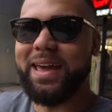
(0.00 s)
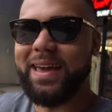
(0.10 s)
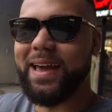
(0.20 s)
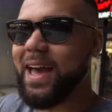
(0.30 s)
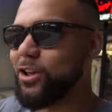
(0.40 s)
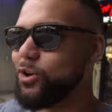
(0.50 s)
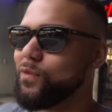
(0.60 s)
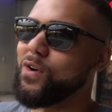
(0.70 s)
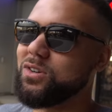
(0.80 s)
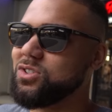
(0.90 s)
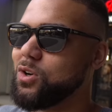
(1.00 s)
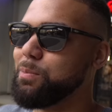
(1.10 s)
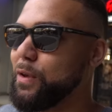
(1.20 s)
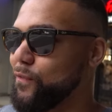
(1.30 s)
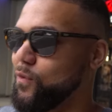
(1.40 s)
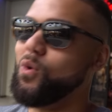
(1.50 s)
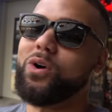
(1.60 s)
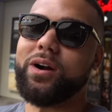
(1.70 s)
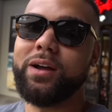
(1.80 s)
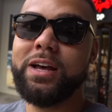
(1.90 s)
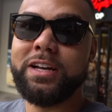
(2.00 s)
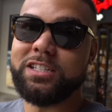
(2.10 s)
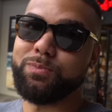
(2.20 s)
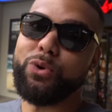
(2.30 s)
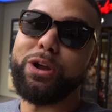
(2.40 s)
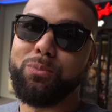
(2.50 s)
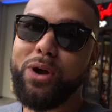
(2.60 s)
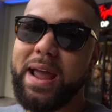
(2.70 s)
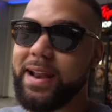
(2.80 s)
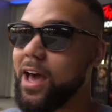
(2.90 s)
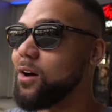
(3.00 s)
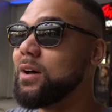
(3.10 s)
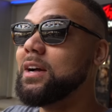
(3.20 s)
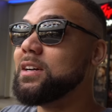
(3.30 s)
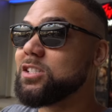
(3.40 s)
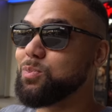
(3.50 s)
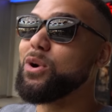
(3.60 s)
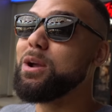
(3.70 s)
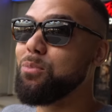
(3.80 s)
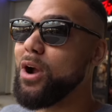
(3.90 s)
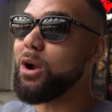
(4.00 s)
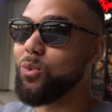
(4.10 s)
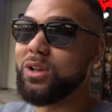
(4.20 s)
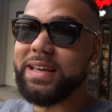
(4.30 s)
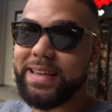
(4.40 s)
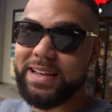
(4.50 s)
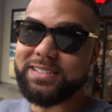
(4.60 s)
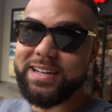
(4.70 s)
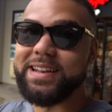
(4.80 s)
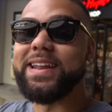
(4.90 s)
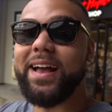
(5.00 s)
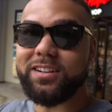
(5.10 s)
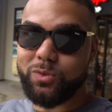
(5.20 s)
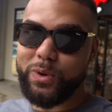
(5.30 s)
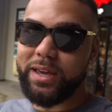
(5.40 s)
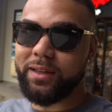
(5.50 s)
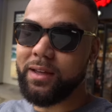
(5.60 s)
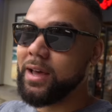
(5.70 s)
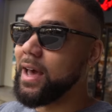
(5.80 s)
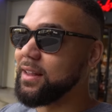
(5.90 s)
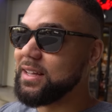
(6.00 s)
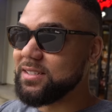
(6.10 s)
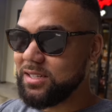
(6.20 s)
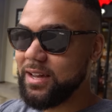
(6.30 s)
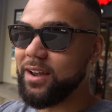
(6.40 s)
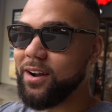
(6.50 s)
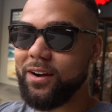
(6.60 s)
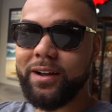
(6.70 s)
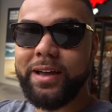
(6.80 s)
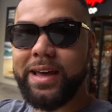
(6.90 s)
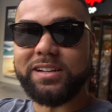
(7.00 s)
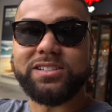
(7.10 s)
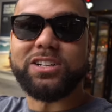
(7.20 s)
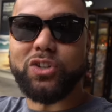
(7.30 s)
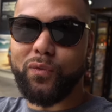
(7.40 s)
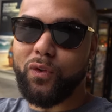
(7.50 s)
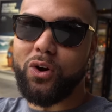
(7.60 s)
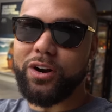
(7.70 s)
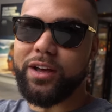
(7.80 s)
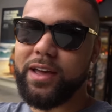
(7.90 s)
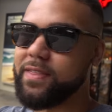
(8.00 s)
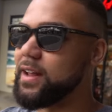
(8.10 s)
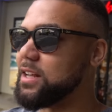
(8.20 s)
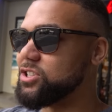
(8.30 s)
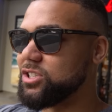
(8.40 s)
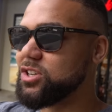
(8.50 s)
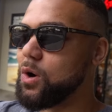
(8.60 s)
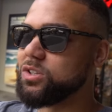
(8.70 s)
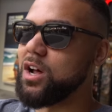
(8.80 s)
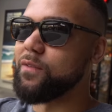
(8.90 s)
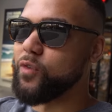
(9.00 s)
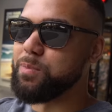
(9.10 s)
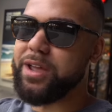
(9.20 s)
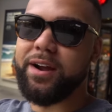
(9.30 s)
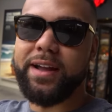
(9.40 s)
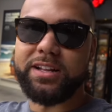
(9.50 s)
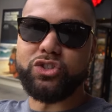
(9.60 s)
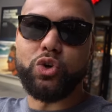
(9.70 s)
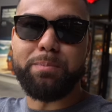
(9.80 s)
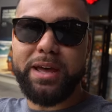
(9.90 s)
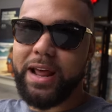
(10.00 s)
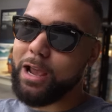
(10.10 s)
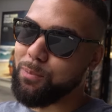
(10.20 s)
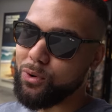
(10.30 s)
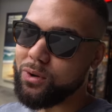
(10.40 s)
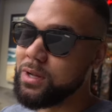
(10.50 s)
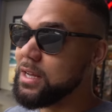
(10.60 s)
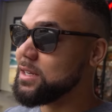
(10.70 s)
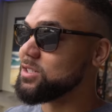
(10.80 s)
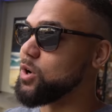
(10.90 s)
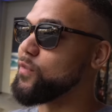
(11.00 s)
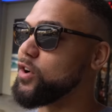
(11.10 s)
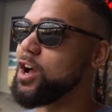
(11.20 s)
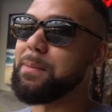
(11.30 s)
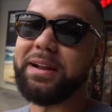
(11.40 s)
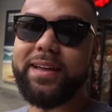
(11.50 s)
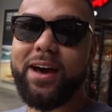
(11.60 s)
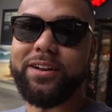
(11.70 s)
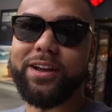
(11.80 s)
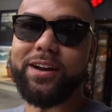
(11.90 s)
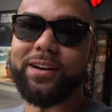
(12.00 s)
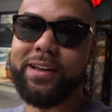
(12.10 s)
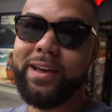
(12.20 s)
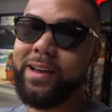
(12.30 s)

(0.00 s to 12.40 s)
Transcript: being at Universal before spring break. Now, spring break really kicks in next week, at least here in Central Florida, and then it just goes on from there into mid-April. So if you're coming down here